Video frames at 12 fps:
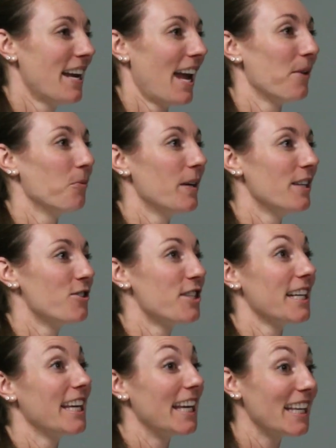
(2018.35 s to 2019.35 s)
And when
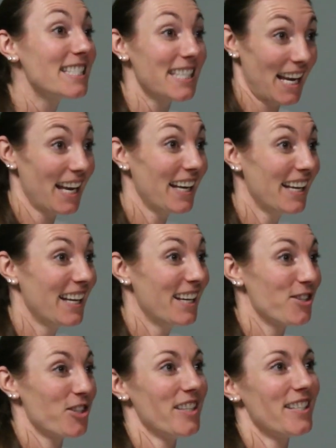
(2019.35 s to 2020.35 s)
she gets it,
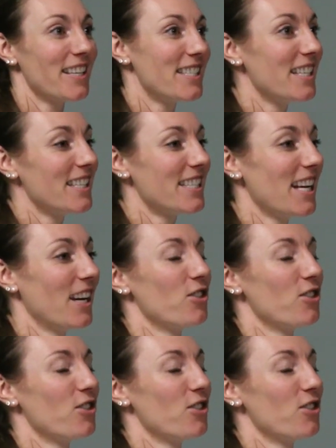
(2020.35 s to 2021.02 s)
she does this thing.